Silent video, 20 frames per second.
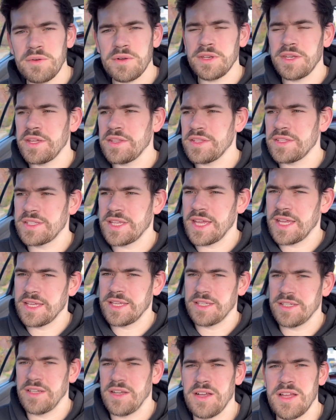another
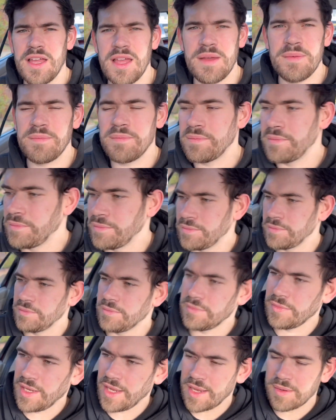day. I am
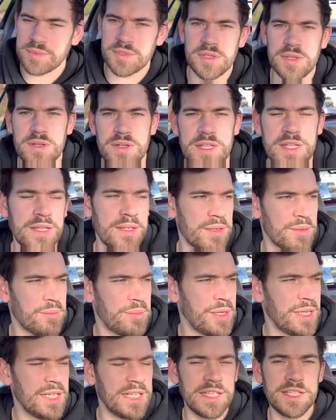absolutely and
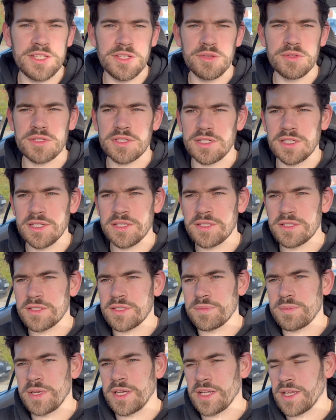completely useless
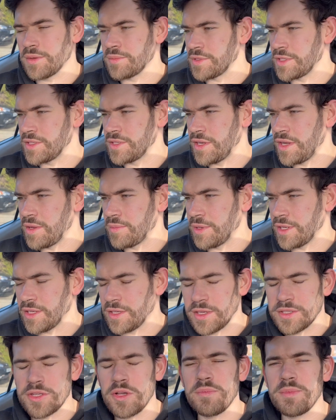when it comes to timing.
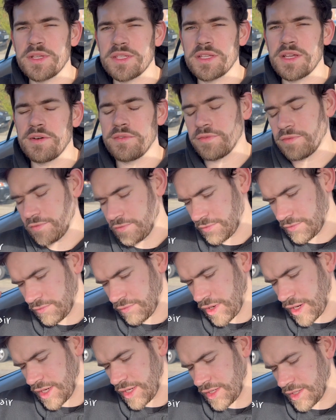I told myself,
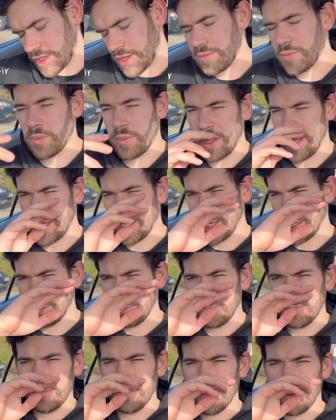right, come the weekend,
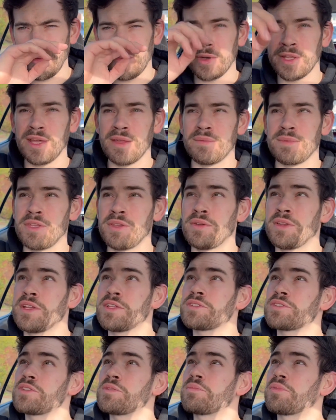I want to go up the
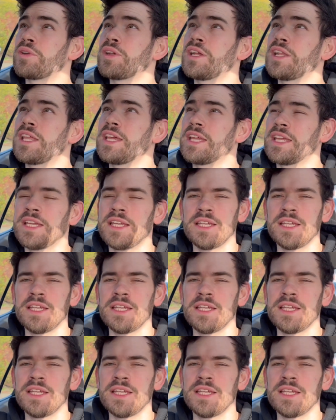unit super early,